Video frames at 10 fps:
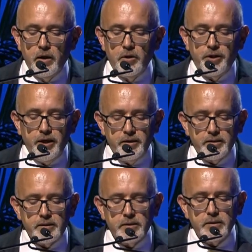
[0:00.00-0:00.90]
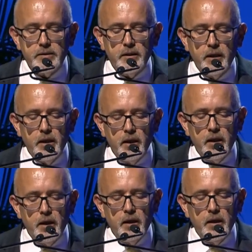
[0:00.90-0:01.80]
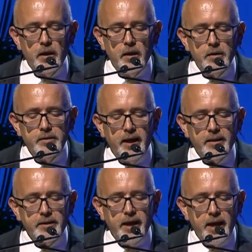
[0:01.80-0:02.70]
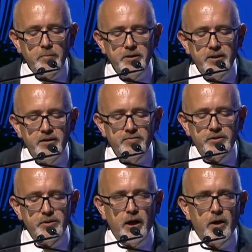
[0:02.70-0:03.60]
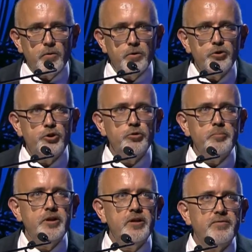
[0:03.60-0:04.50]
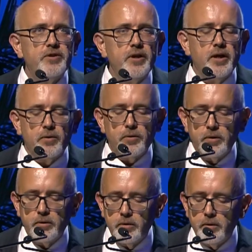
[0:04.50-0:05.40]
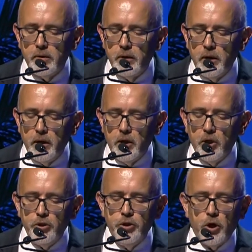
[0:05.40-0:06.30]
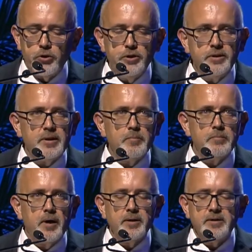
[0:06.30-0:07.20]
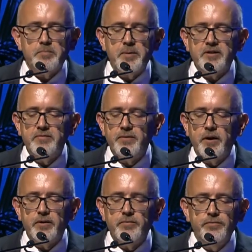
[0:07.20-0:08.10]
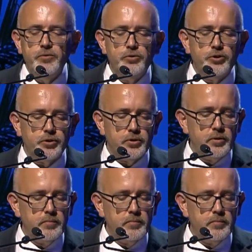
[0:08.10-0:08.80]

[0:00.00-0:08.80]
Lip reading: Things that can be delivered now should be delivered now, not in some unspecified future.